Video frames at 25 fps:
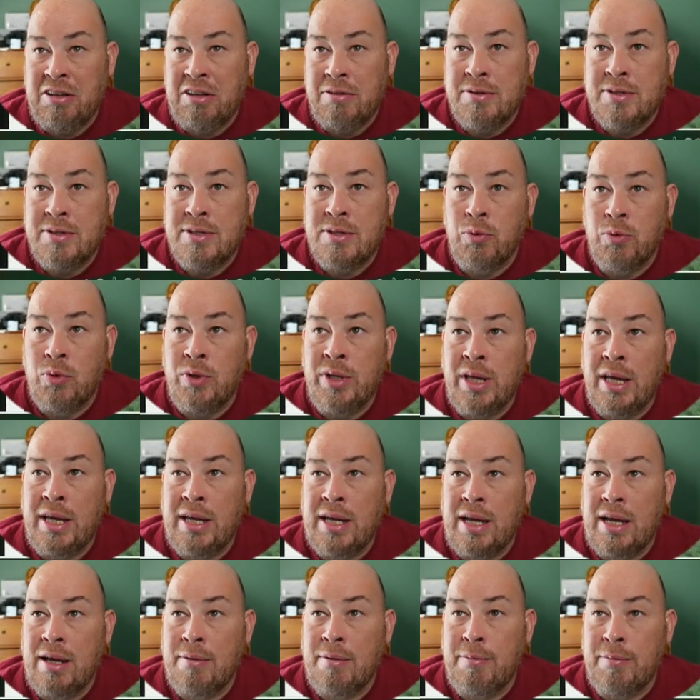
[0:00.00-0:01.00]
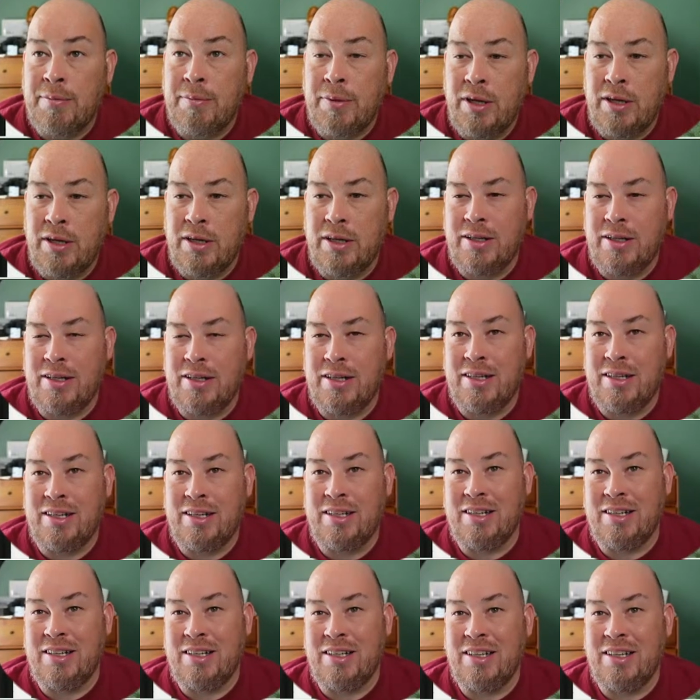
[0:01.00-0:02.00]
what I'm
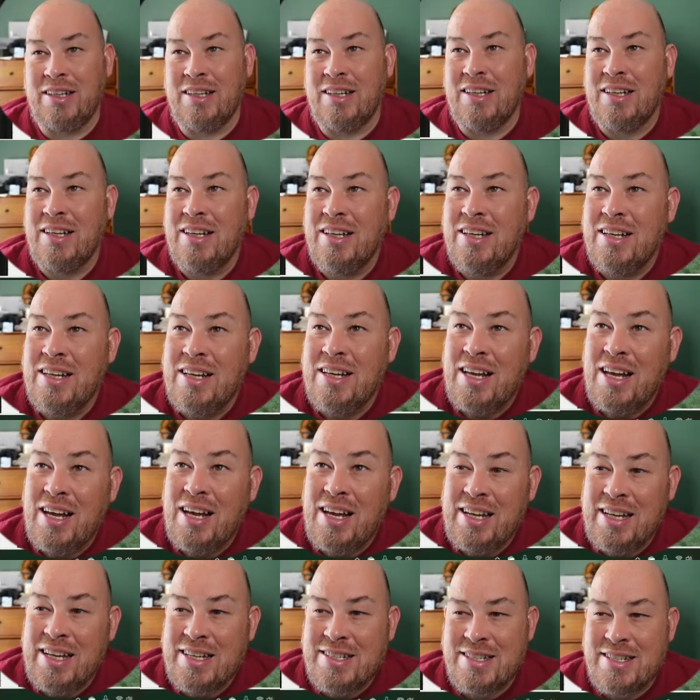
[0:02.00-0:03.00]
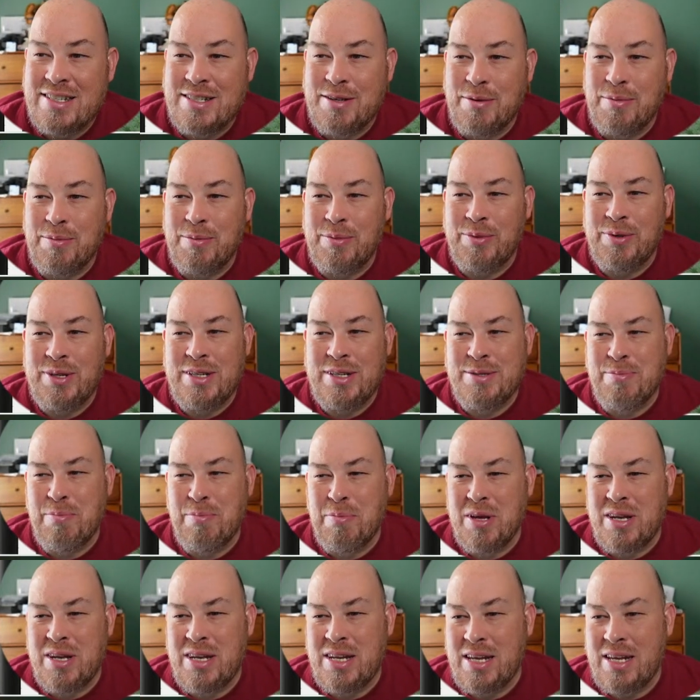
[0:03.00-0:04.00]
I guess it's
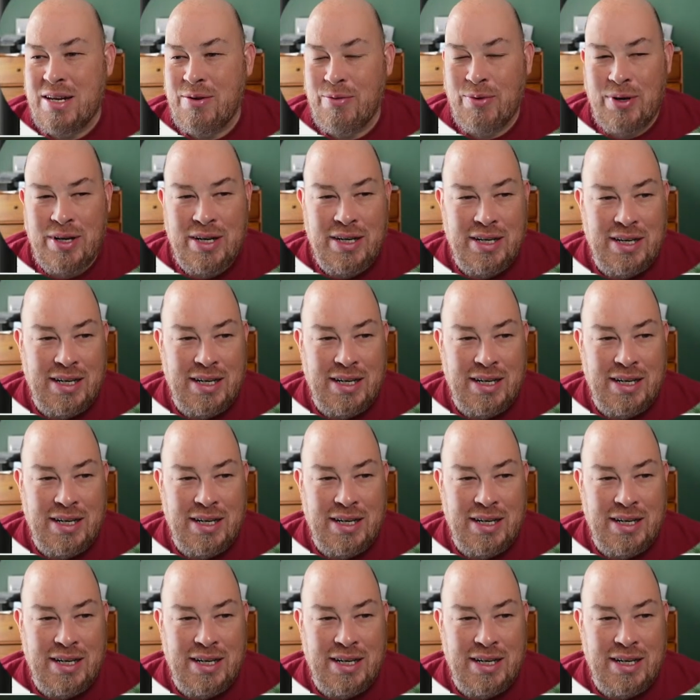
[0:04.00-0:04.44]
Monday, right?